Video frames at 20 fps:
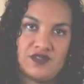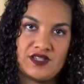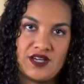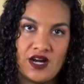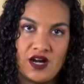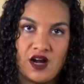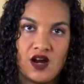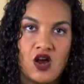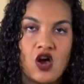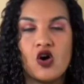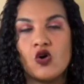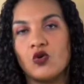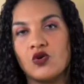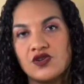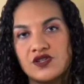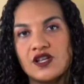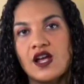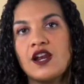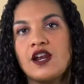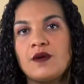Sarah or
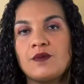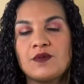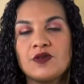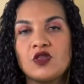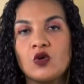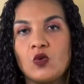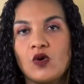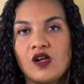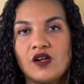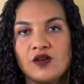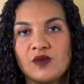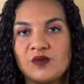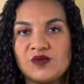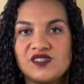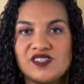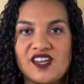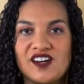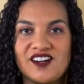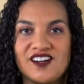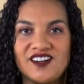sign up in the Welcome
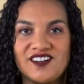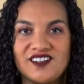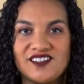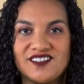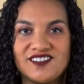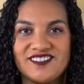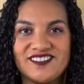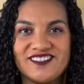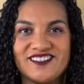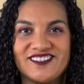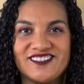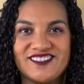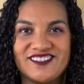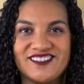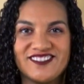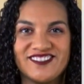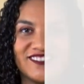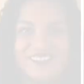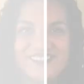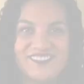Center.
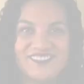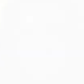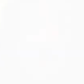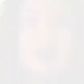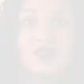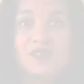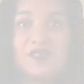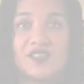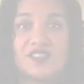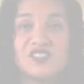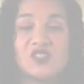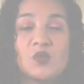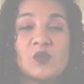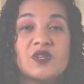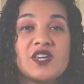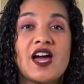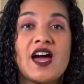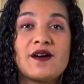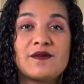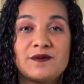That's all
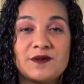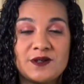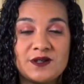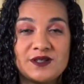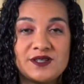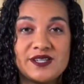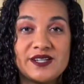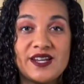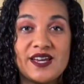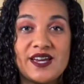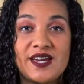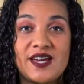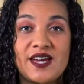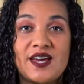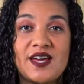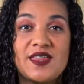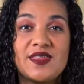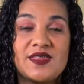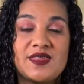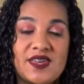we have for you
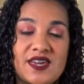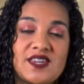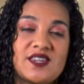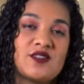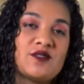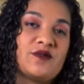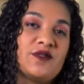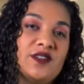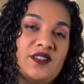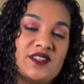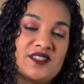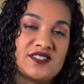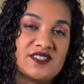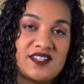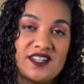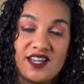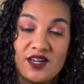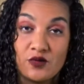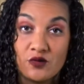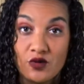today. Thank you for
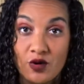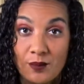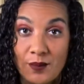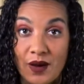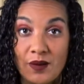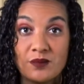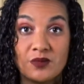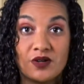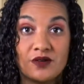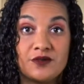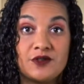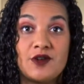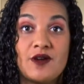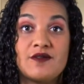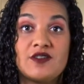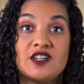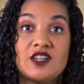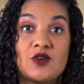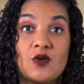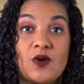listening. And remember, if you
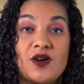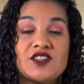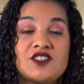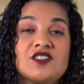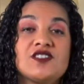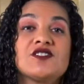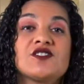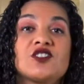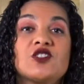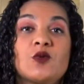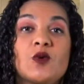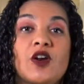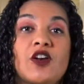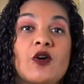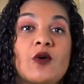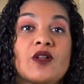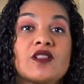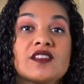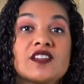have any questions or you want to know a